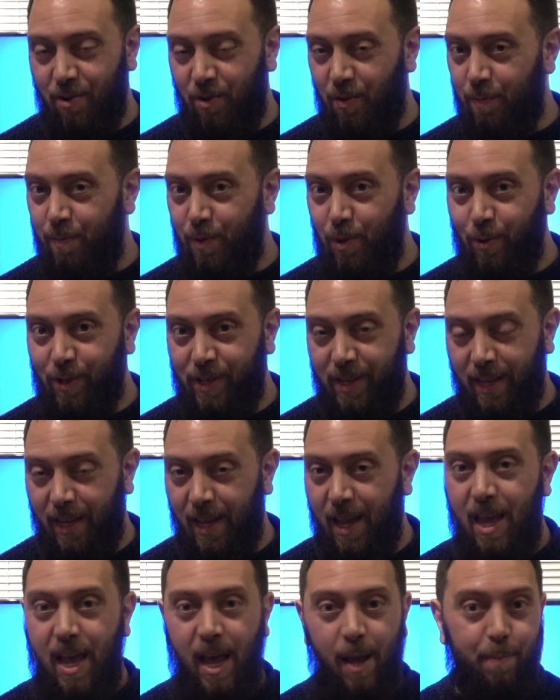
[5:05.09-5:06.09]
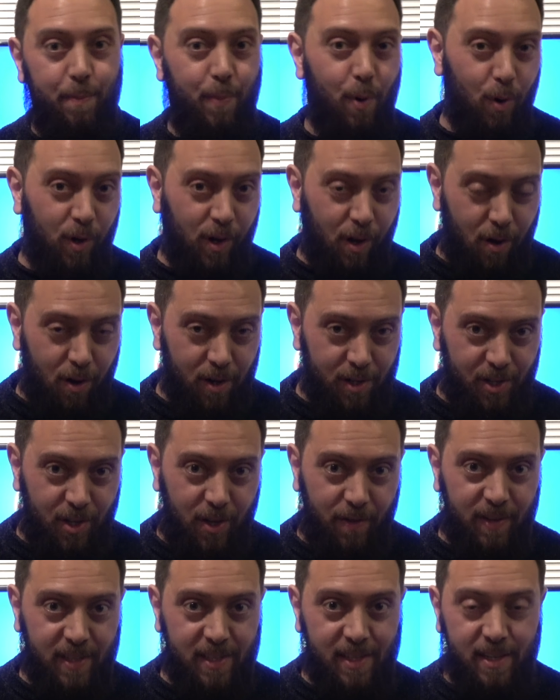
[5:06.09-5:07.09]
of music and podcast
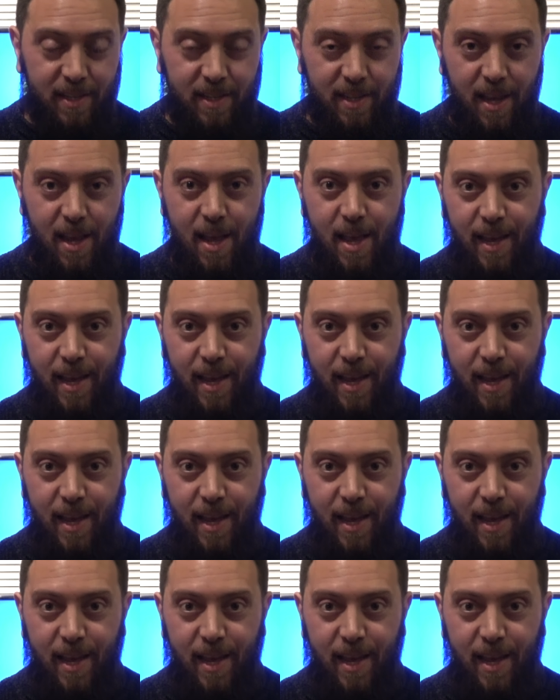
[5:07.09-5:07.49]
services,